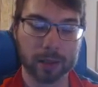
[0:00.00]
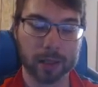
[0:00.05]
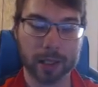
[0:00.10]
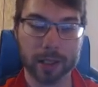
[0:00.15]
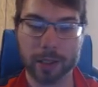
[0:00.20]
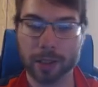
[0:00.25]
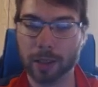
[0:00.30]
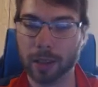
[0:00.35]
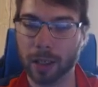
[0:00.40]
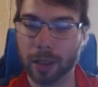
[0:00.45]

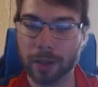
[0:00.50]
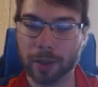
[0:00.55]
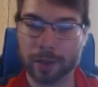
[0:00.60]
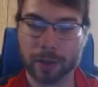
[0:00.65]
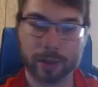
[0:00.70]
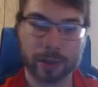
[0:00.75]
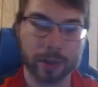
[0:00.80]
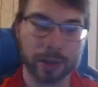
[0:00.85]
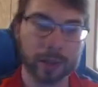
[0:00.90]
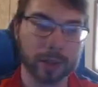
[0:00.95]

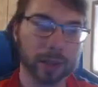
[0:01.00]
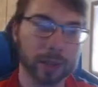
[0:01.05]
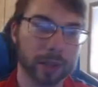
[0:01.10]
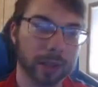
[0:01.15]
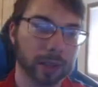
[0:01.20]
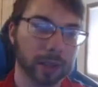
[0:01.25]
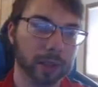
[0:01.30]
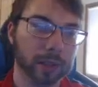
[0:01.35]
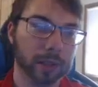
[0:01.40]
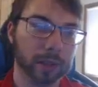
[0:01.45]
Another
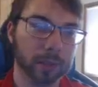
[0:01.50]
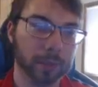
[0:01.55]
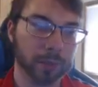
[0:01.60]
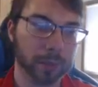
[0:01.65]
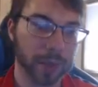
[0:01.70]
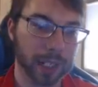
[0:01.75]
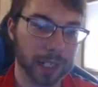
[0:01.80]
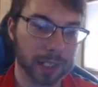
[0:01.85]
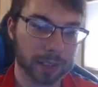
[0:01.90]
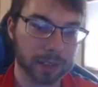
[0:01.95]

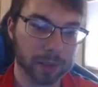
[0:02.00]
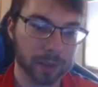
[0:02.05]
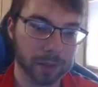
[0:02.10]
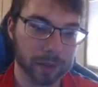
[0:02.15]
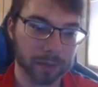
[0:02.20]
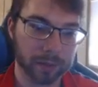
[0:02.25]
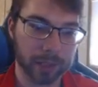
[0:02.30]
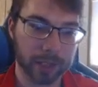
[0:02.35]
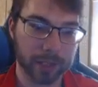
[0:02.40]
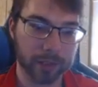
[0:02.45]

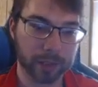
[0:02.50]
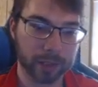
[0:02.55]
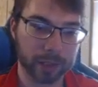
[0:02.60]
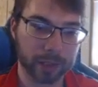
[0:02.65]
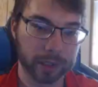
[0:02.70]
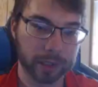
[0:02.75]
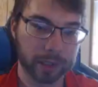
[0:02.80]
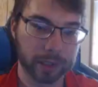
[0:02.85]
Blackstone of Legend.